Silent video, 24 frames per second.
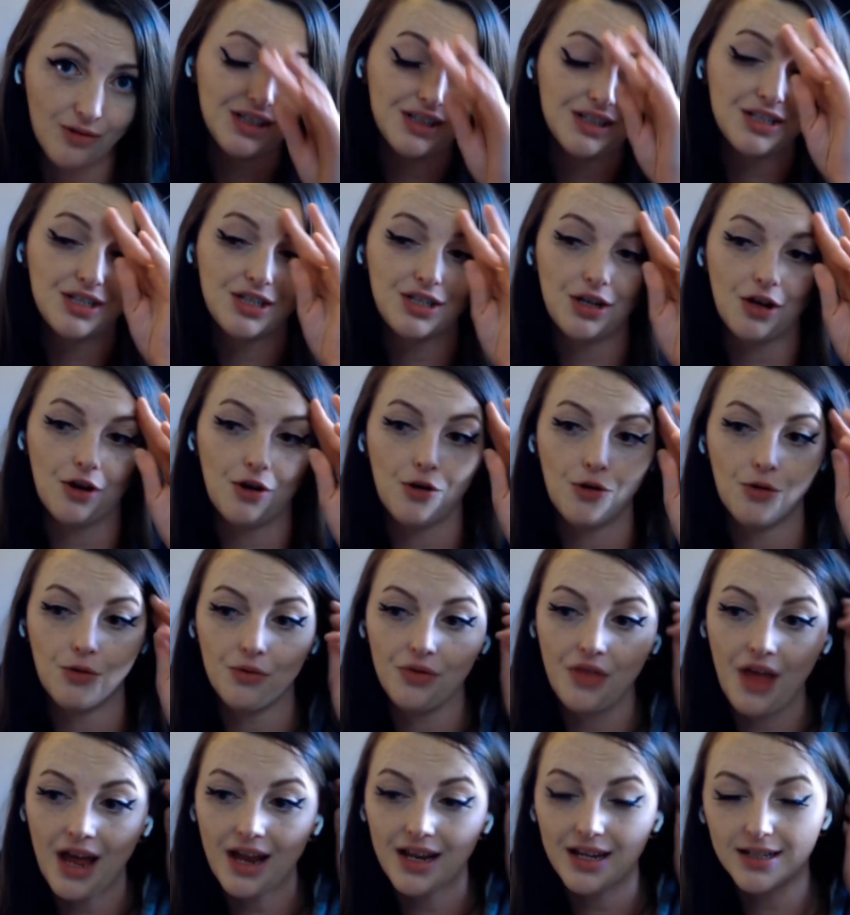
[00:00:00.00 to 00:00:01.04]
So
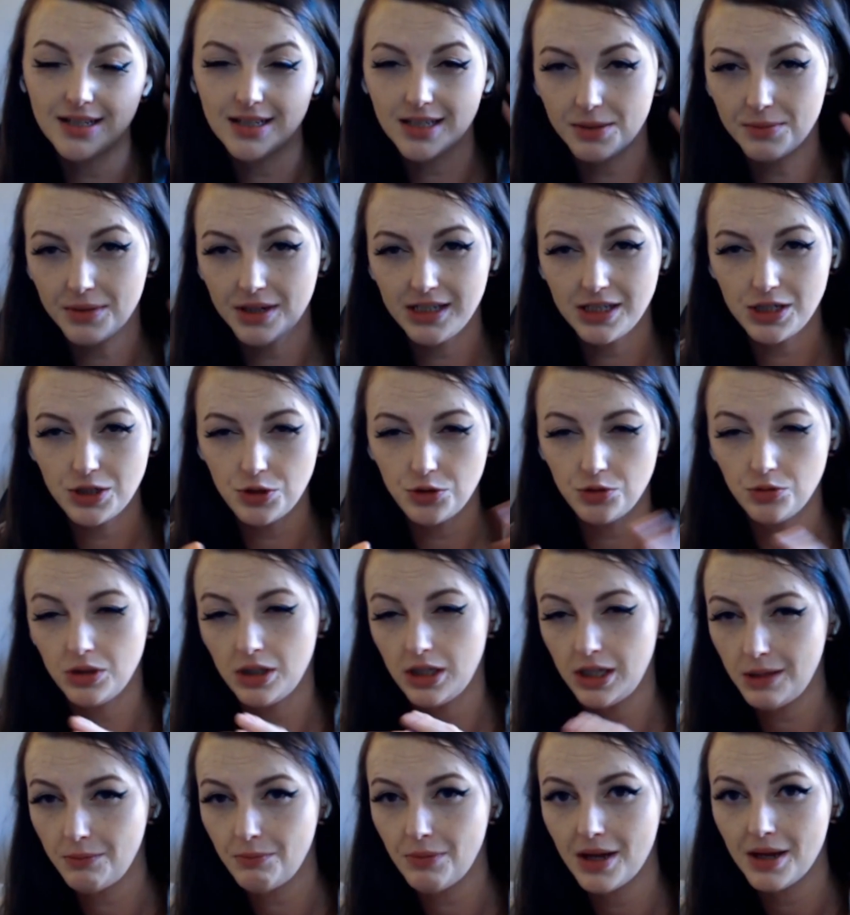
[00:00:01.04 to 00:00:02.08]
that is something to
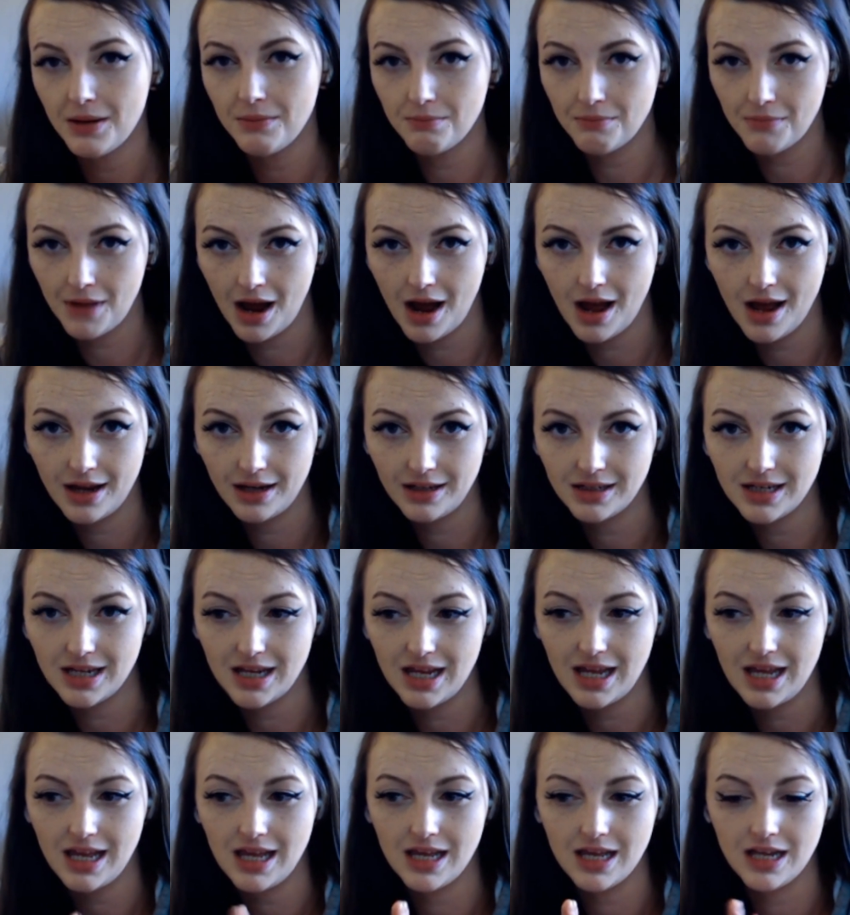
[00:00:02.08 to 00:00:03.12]
keep in mind
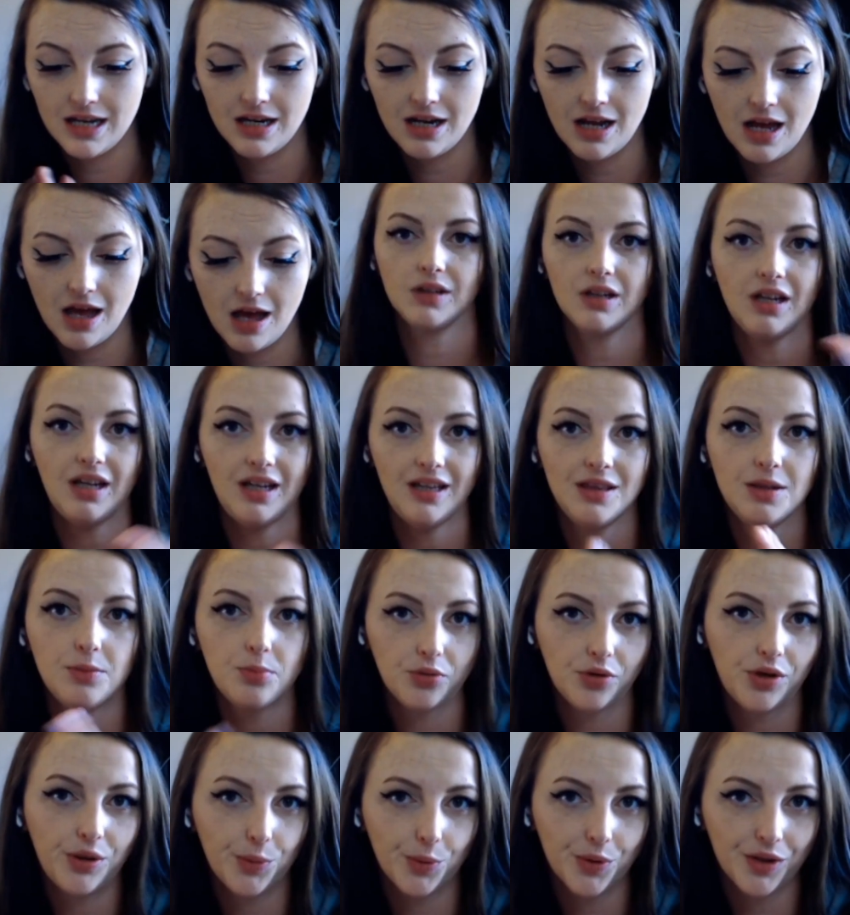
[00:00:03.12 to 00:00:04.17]
in the
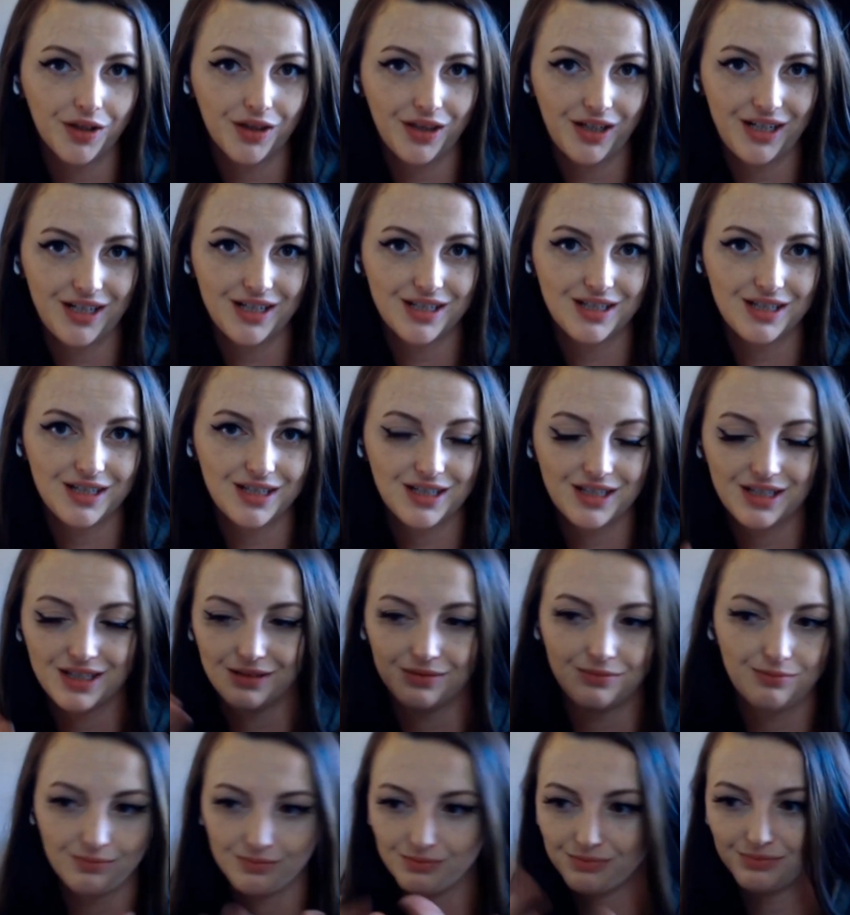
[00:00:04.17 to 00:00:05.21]
pre-release
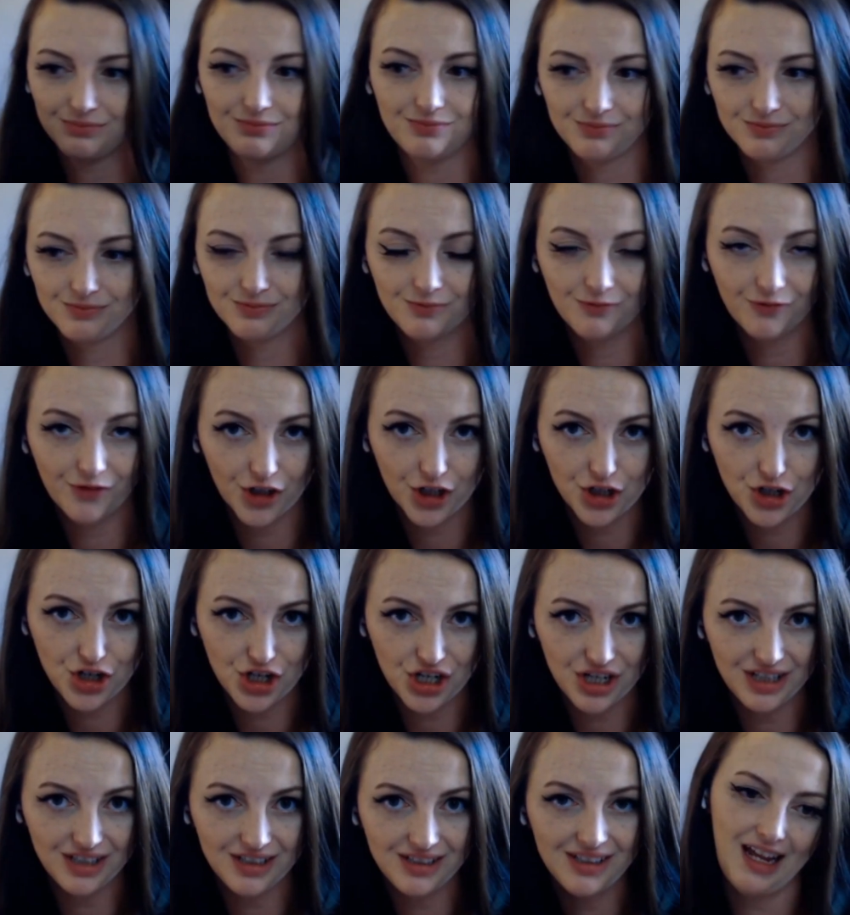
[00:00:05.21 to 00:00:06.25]

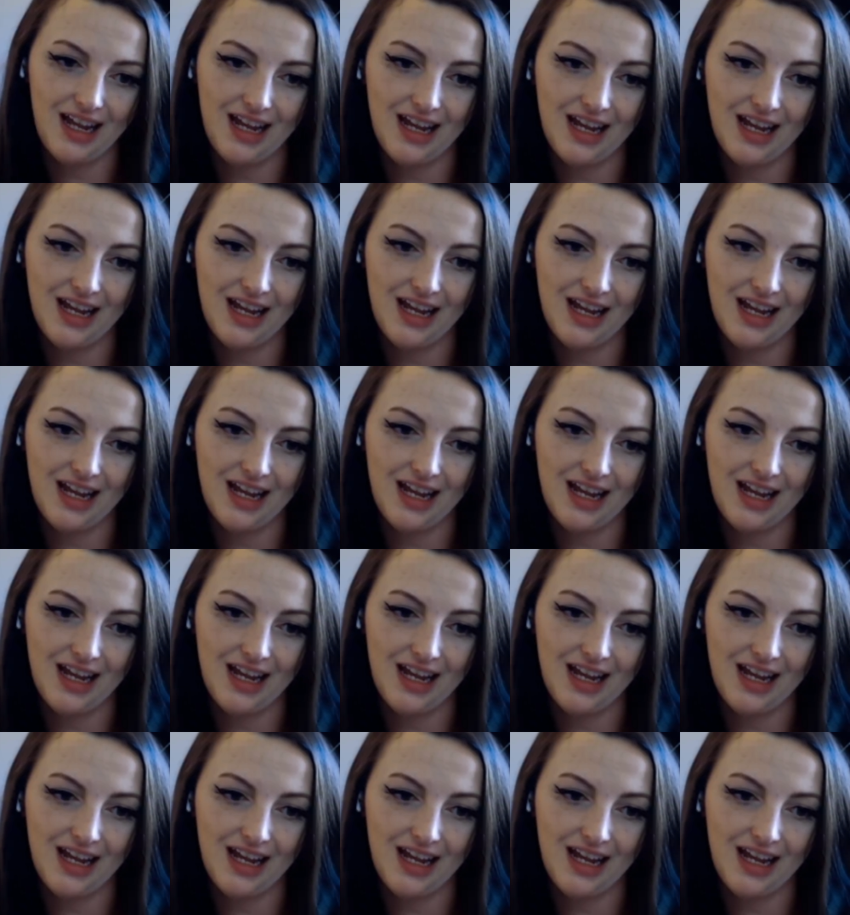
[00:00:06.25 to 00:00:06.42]
version.